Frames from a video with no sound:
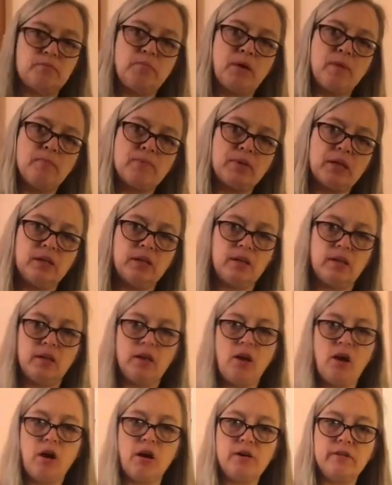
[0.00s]
pumpkin, and
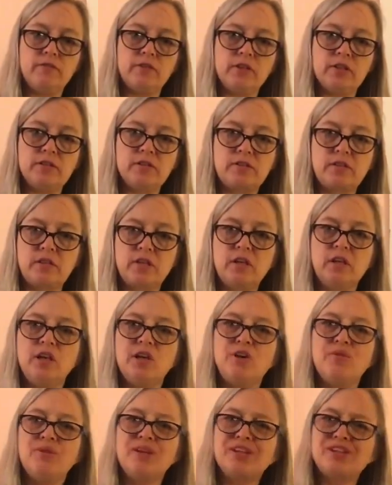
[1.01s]
harvest.
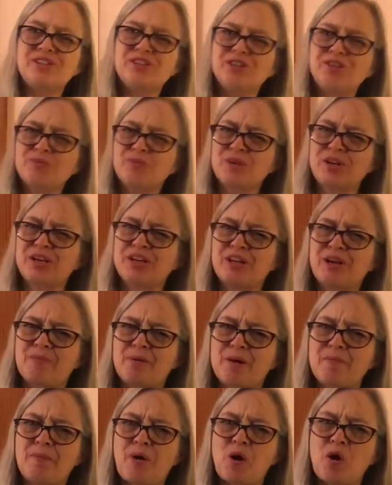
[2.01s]
When I started working on
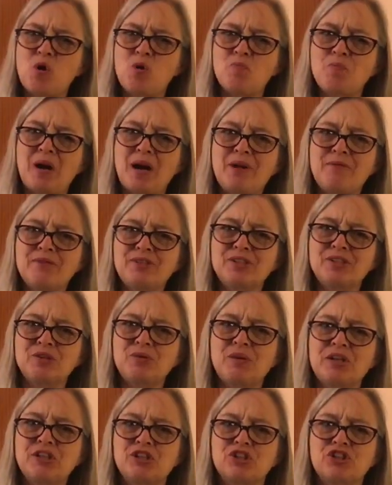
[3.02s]
my poem, I wasn't
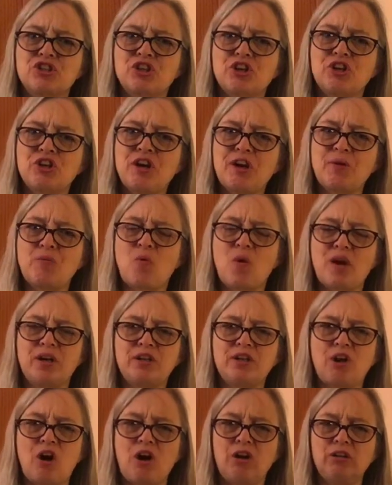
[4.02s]
quite sure I
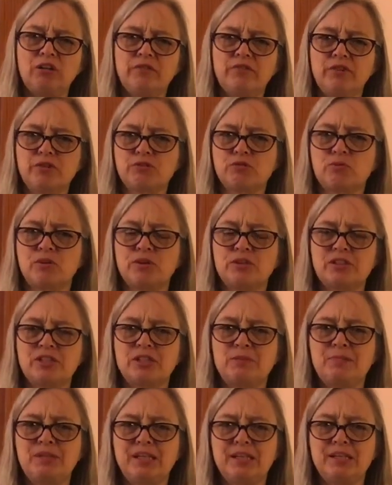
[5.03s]
wanted all of those words to
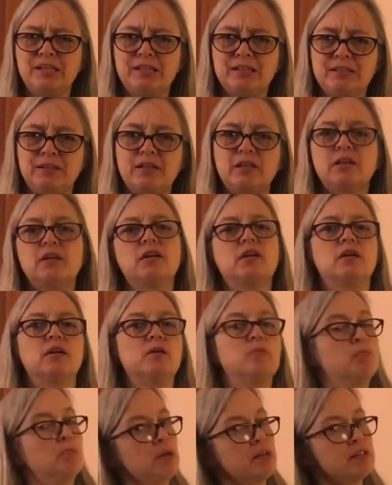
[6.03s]
be in it,
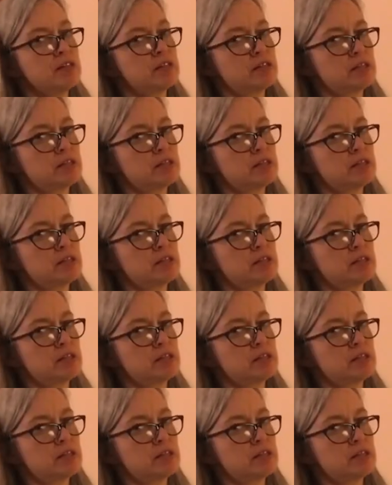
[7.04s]
but